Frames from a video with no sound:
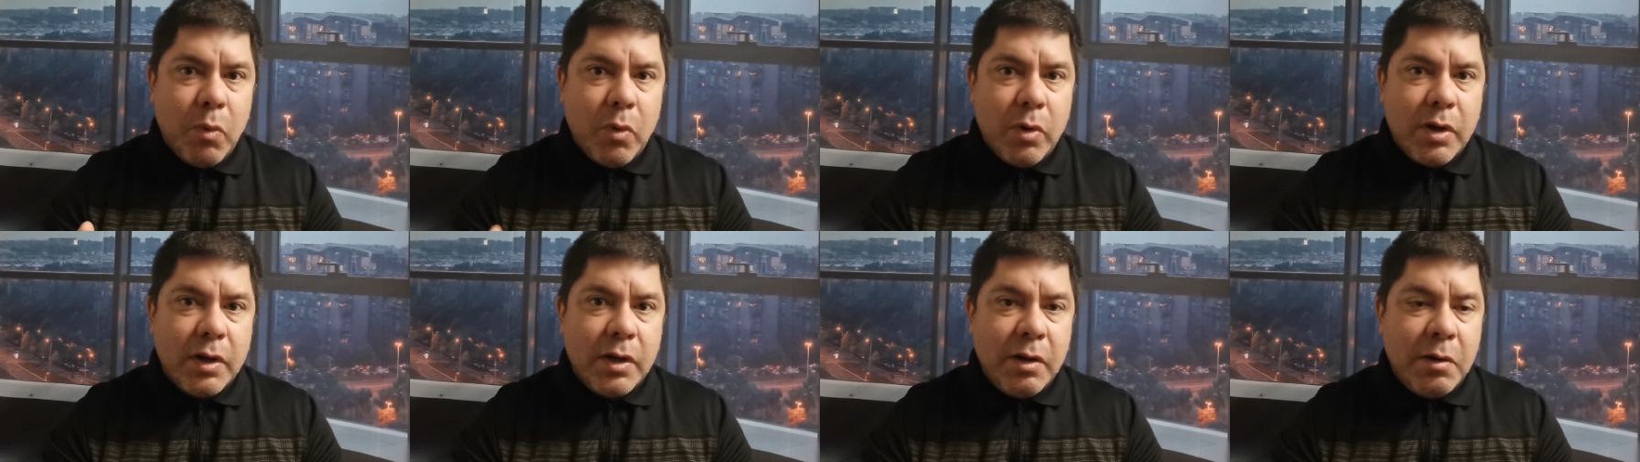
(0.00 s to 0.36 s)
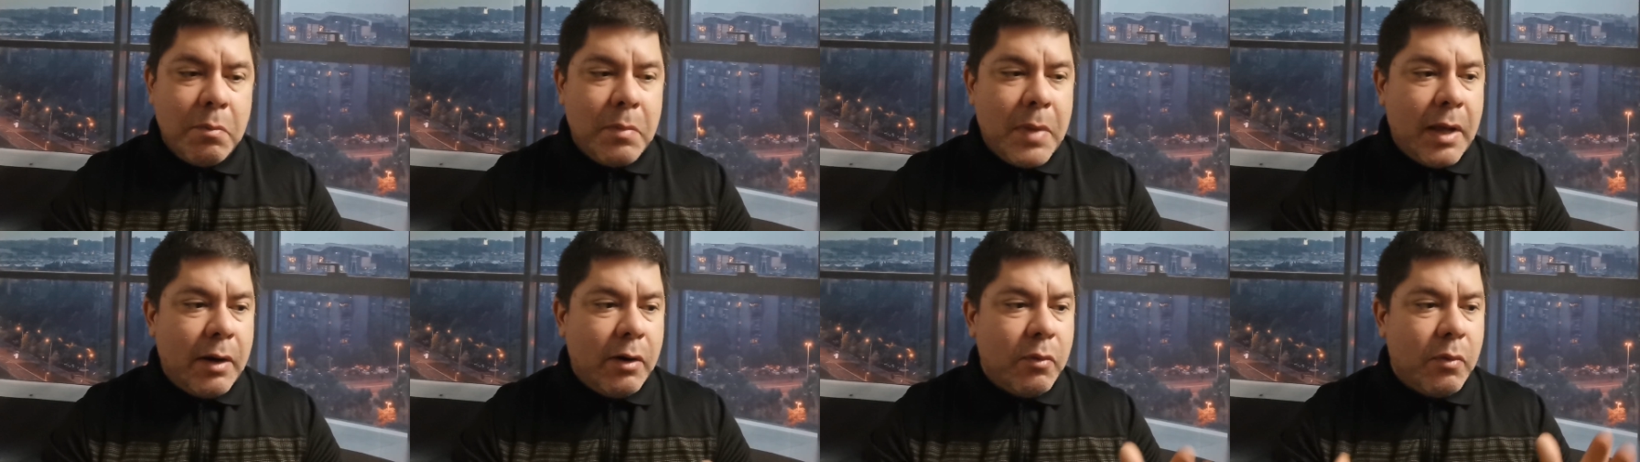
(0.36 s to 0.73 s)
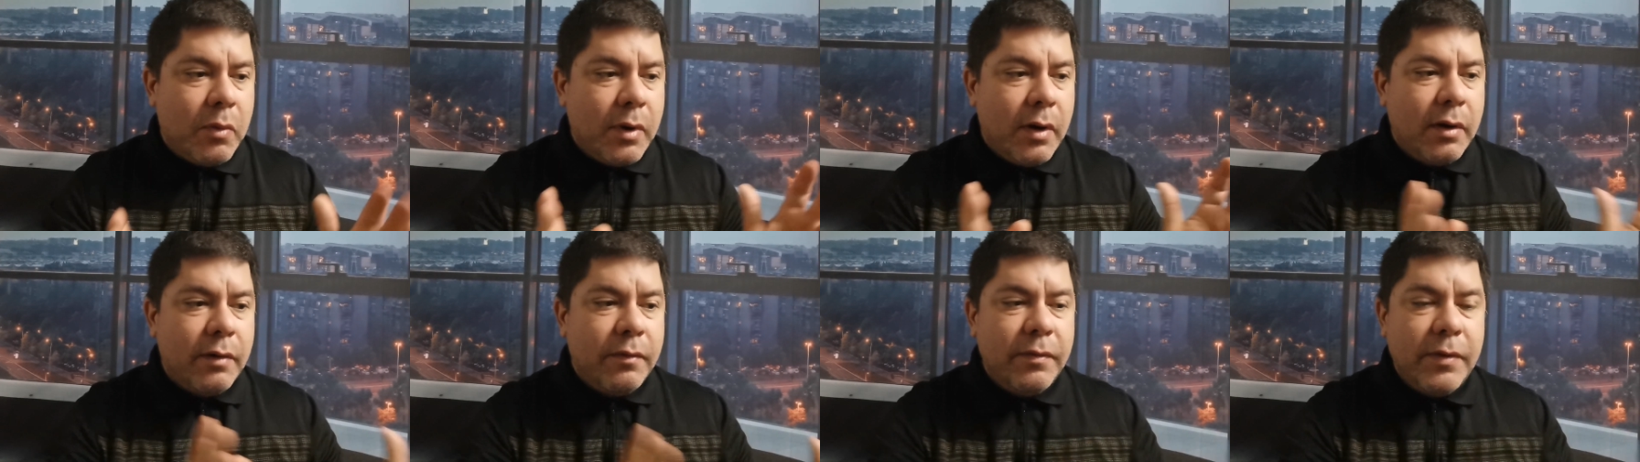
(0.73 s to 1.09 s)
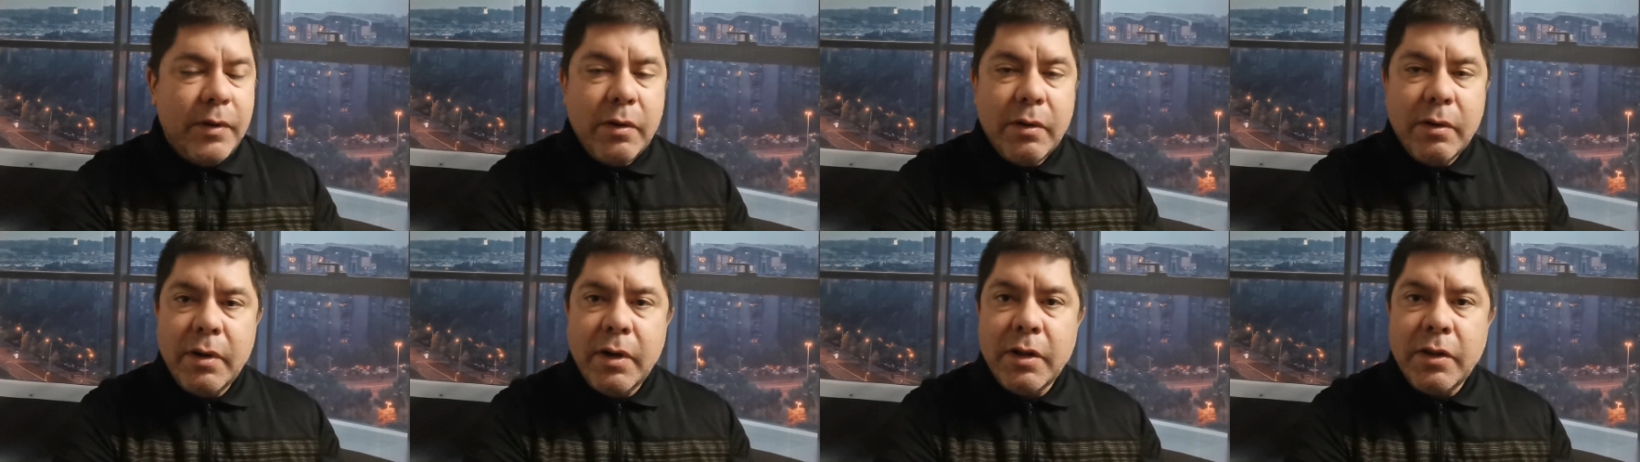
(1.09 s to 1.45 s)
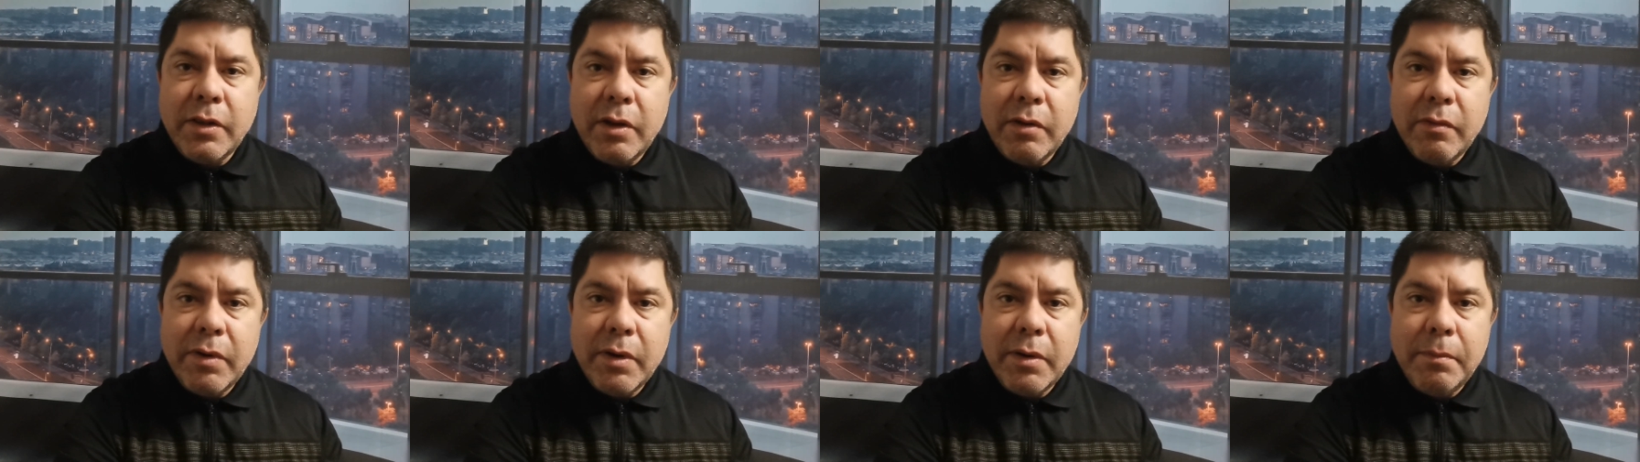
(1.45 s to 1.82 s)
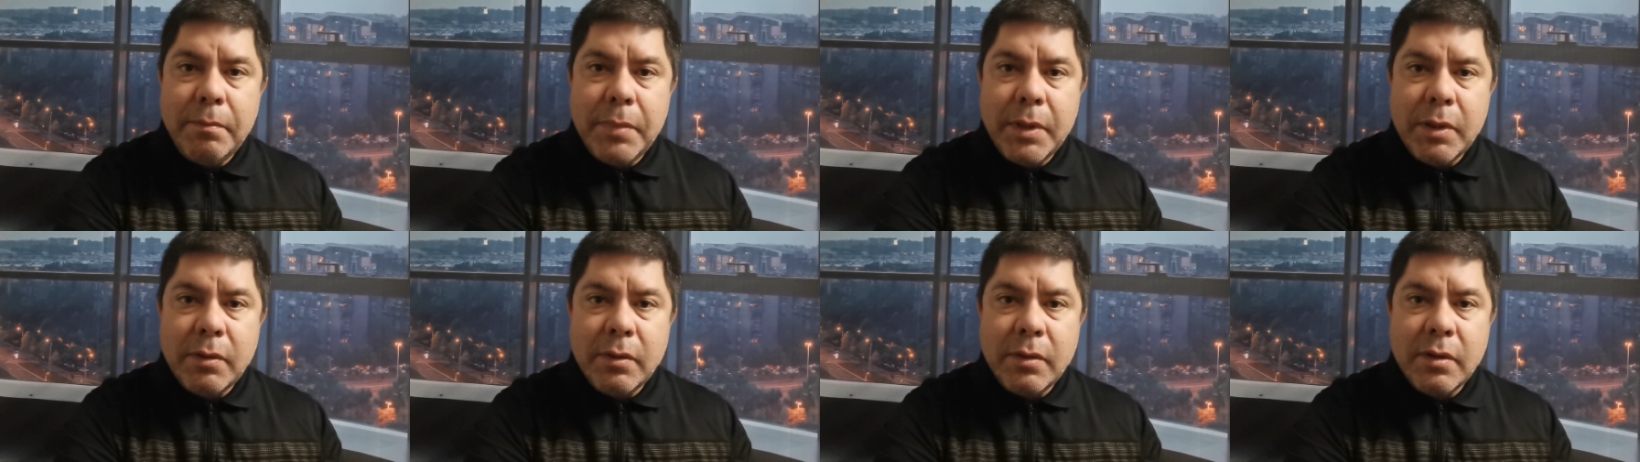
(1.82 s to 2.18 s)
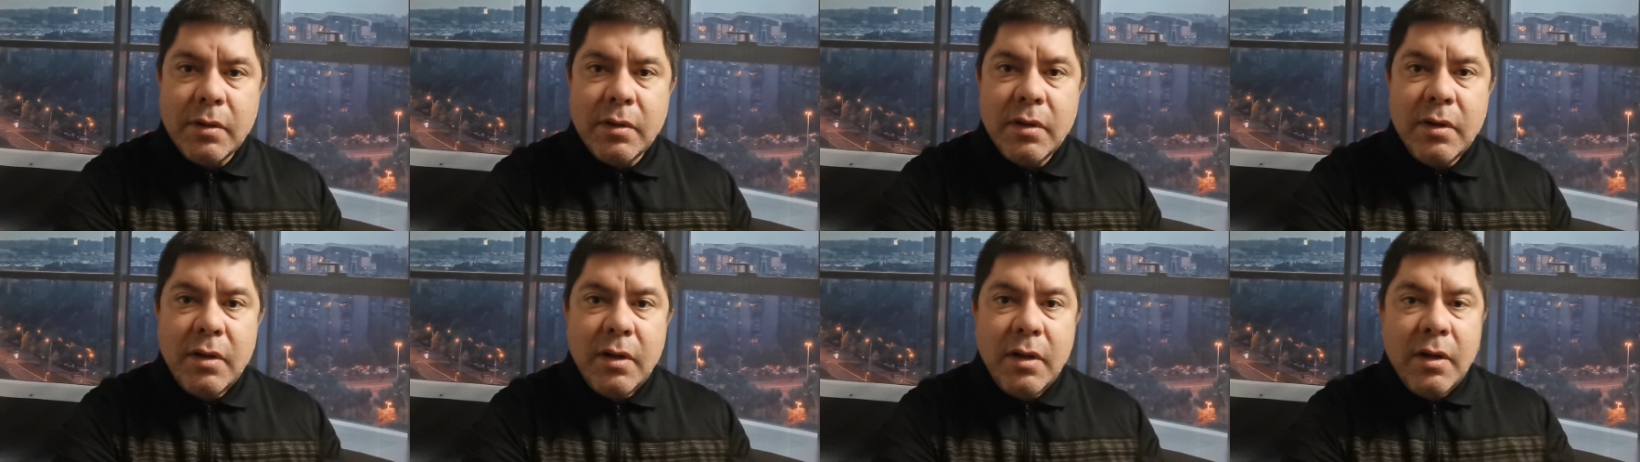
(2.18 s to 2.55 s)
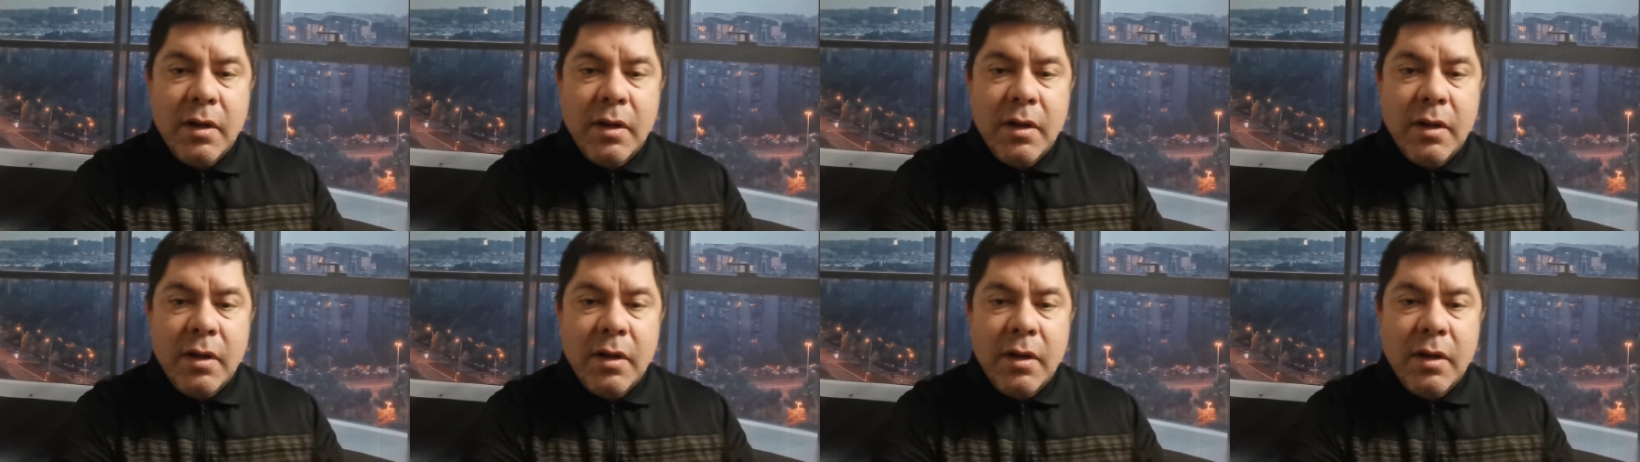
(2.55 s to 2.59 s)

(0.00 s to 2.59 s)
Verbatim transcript: working in a manner where if you're an Ethereum builder,